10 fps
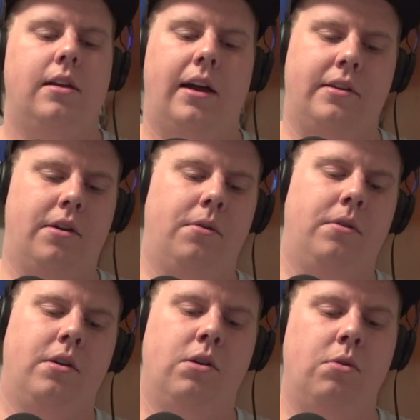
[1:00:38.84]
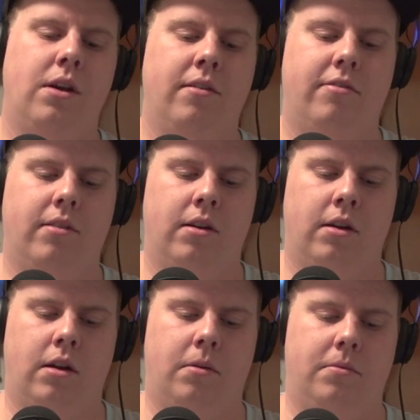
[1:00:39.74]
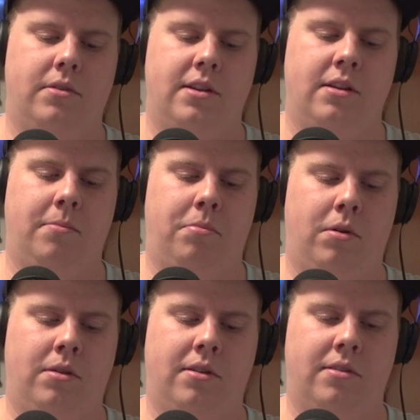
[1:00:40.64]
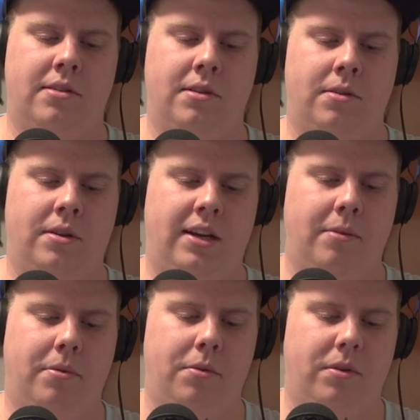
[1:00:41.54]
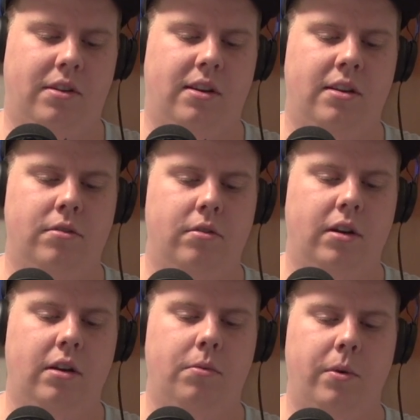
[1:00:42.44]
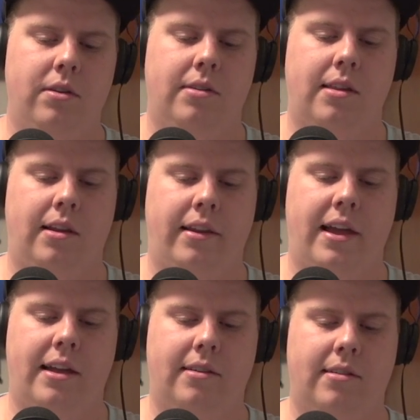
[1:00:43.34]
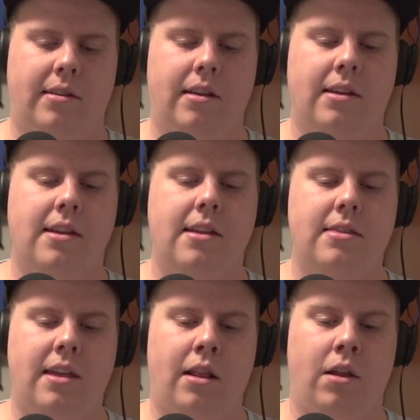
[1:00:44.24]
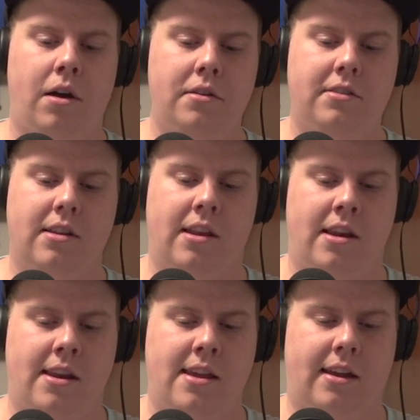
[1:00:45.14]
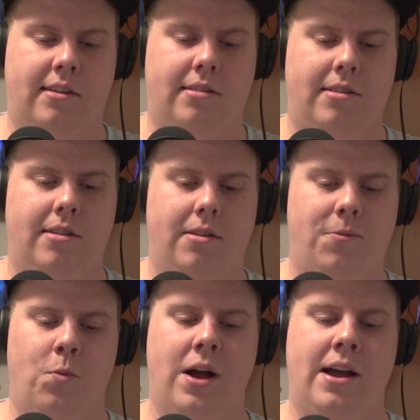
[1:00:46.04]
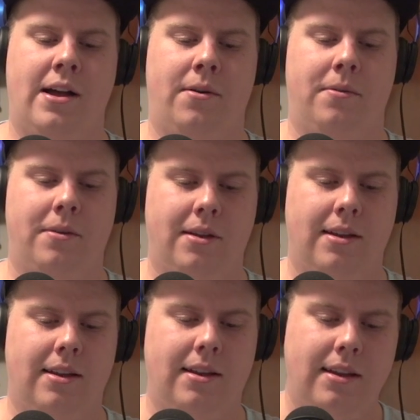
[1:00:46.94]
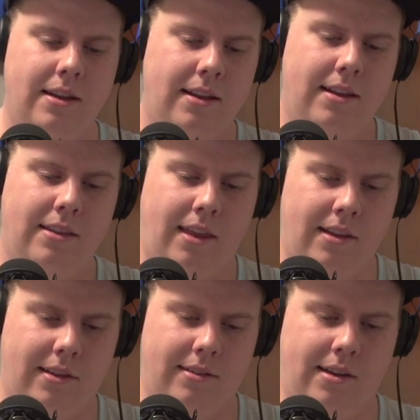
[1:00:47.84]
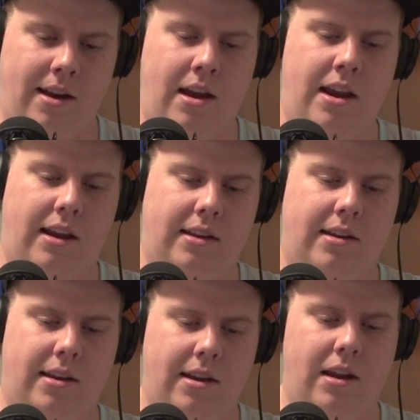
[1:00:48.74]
I don't know if Dylan Brooks is still hampered with an injury. What's the last? They lost to the Knicks. Wow. They lost to the Knicks.